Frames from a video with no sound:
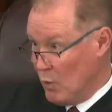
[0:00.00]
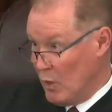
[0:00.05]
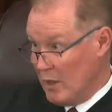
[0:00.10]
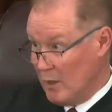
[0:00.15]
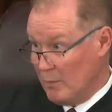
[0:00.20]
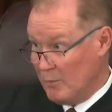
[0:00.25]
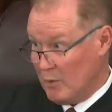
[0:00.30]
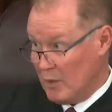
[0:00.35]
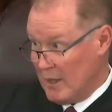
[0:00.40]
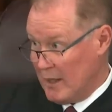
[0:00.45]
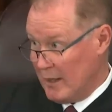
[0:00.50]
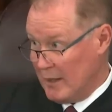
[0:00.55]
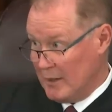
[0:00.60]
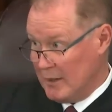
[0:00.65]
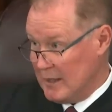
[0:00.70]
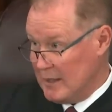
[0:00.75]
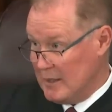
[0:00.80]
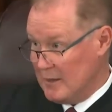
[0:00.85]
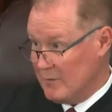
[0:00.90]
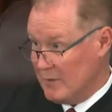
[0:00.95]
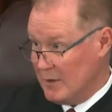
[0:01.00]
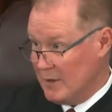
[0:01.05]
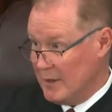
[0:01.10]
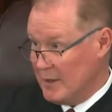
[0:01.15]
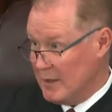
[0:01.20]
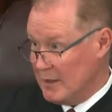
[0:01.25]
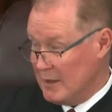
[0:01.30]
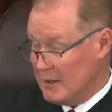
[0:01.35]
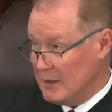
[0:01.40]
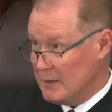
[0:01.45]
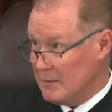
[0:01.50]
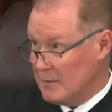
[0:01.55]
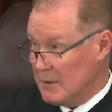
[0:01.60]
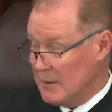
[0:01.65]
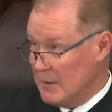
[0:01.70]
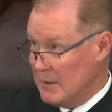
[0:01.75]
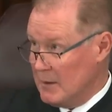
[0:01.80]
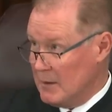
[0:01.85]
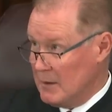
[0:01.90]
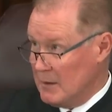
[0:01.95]
well prior to even
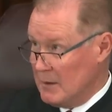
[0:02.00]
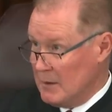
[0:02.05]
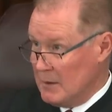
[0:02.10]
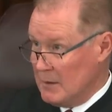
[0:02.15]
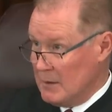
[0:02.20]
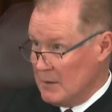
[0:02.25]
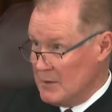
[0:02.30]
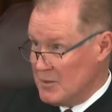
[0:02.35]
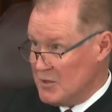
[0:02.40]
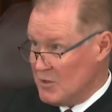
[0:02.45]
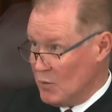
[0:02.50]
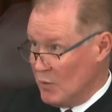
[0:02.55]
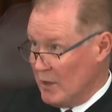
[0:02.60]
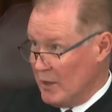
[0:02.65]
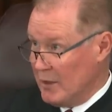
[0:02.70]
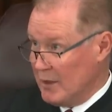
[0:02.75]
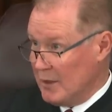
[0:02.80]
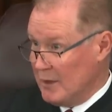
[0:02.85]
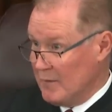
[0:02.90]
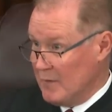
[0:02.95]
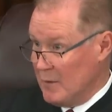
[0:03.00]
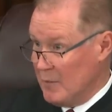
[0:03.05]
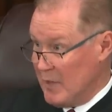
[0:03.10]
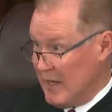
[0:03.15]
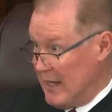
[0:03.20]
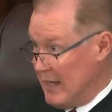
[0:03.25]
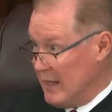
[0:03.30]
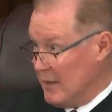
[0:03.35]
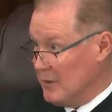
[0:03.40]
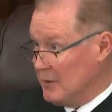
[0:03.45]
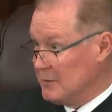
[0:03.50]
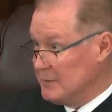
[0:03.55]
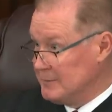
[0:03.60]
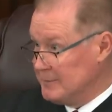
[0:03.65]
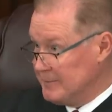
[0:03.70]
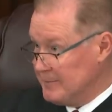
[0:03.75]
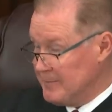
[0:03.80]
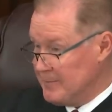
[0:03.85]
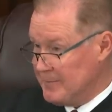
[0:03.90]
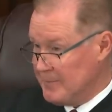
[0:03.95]
the swearing of the panel.
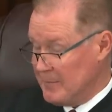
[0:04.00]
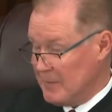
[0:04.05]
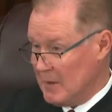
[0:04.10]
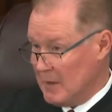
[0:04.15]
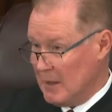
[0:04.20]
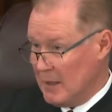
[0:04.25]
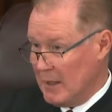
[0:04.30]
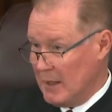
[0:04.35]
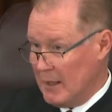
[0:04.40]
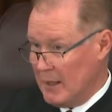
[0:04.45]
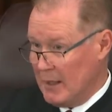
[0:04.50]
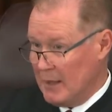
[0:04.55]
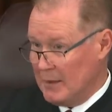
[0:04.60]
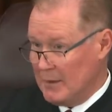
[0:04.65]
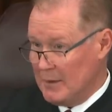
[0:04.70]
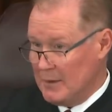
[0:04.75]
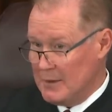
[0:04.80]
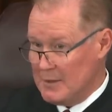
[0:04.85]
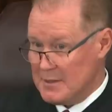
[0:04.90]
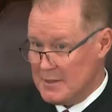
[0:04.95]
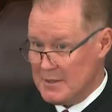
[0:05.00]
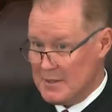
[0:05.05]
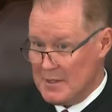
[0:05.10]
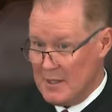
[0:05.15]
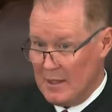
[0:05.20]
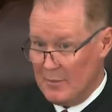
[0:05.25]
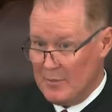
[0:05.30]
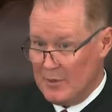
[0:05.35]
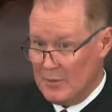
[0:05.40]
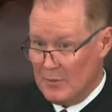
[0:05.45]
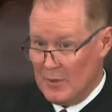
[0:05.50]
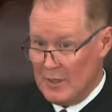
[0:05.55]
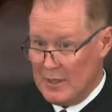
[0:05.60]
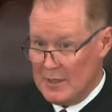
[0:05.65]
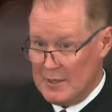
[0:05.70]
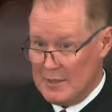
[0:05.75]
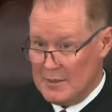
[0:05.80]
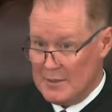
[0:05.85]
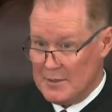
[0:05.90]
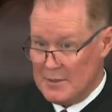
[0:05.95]
And this has not been
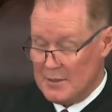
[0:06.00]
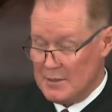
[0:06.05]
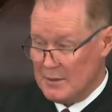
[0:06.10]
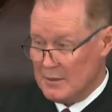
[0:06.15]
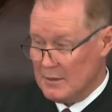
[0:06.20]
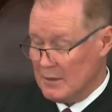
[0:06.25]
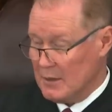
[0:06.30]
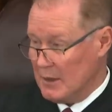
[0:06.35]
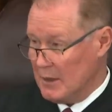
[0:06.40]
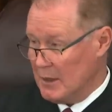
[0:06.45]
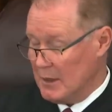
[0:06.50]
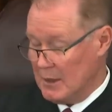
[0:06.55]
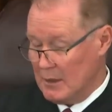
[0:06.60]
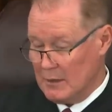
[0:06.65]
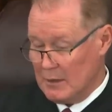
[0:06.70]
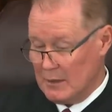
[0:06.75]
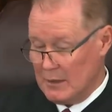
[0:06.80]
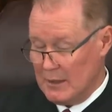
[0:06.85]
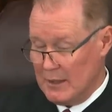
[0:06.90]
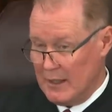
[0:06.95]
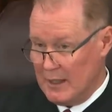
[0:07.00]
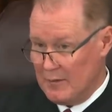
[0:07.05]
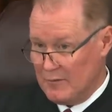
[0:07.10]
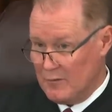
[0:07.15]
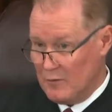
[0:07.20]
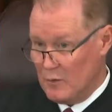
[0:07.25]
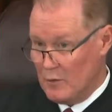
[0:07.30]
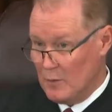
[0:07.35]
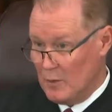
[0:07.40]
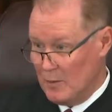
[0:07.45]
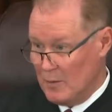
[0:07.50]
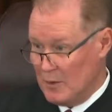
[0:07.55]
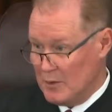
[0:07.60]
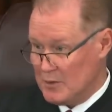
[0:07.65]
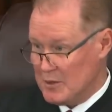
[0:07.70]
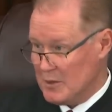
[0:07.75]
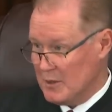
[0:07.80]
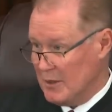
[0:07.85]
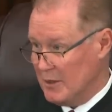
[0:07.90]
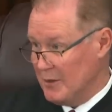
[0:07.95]
raised uh, in a formal
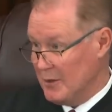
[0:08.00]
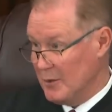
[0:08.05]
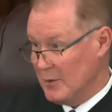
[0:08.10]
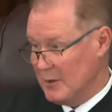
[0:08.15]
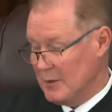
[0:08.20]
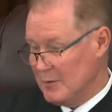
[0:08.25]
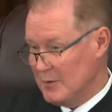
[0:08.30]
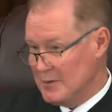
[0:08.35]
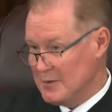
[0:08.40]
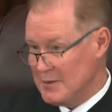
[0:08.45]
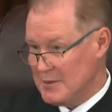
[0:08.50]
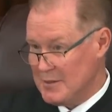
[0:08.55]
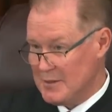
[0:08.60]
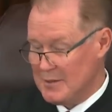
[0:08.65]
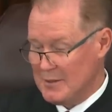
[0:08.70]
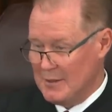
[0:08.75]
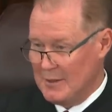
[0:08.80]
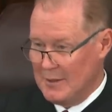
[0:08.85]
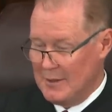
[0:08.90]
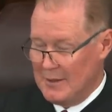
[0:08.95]
motion, although it was